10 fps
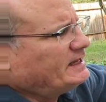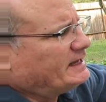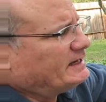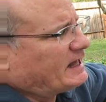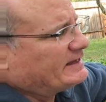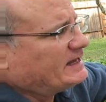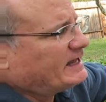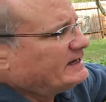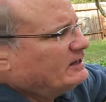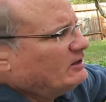and I
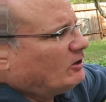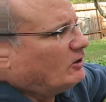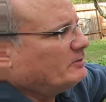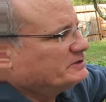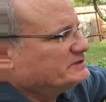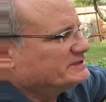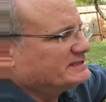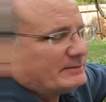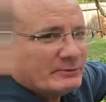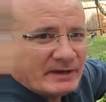got almost the
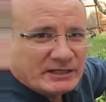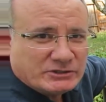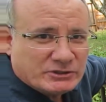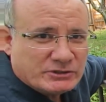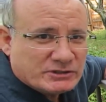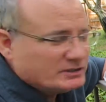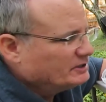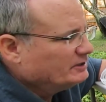same amount of juice